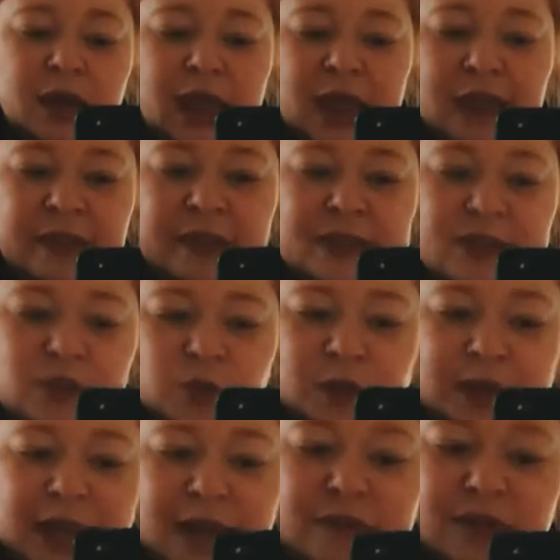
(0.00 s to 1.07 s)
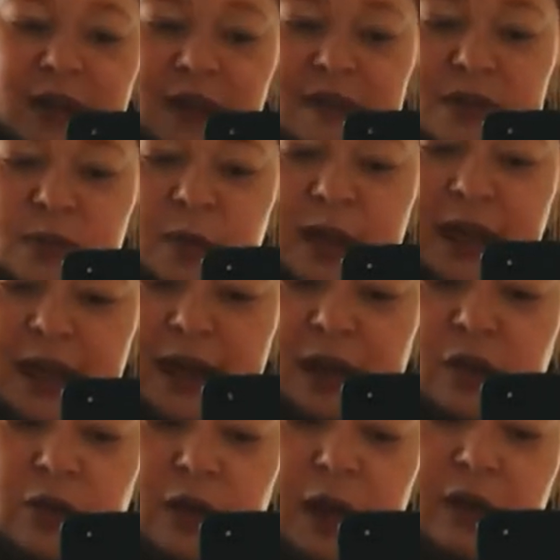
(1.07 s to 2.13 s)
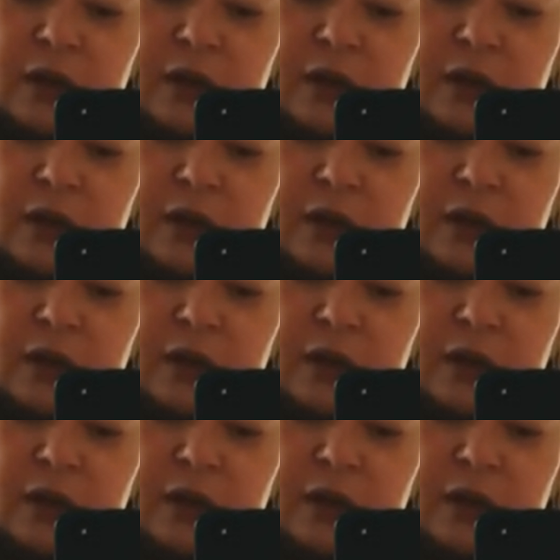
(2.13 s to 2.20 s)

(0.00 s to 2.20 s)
this Nuuly every day this week and I'll, I'll